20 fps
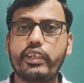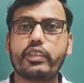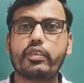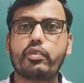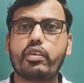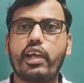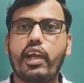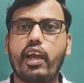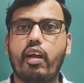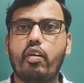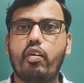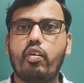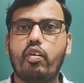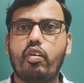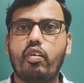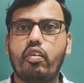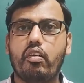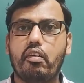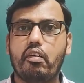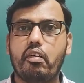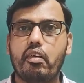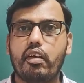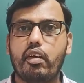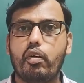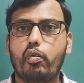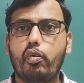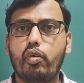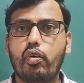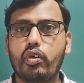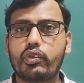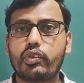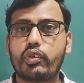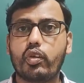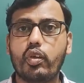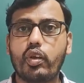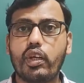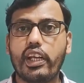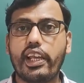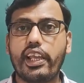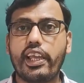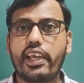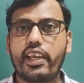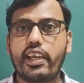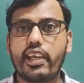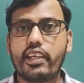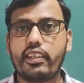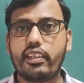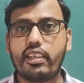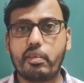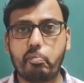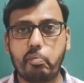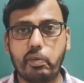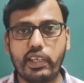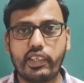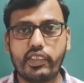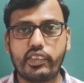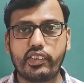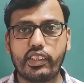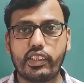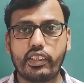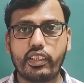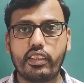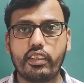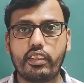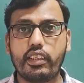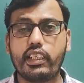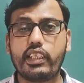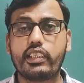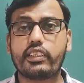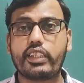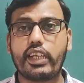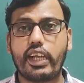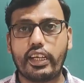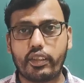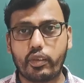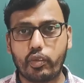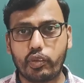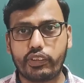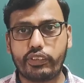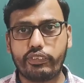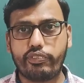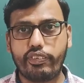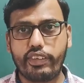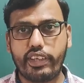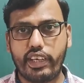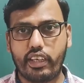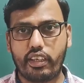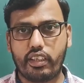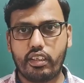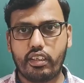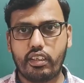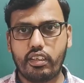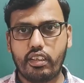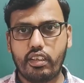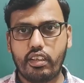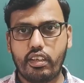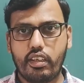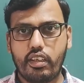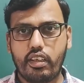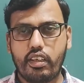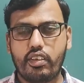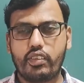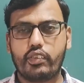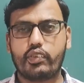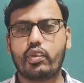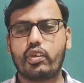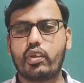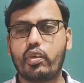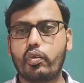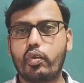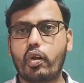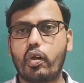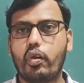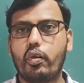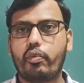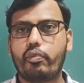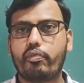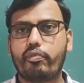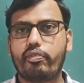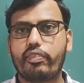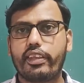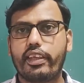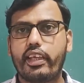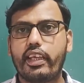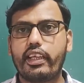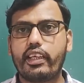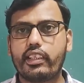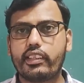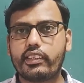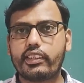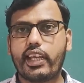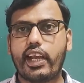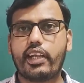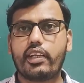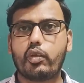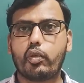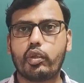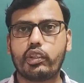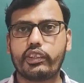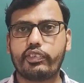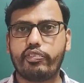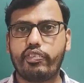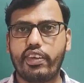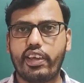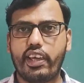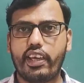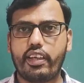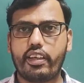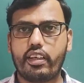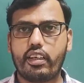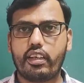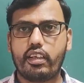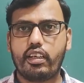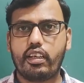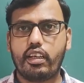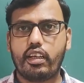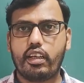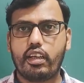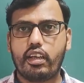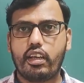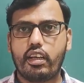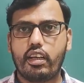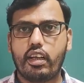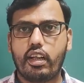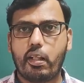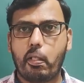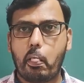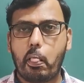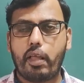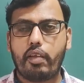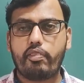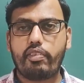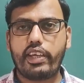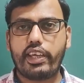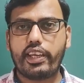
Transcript: have ozone layer depletion in the stratosphere. So you know, in the stratosphere we are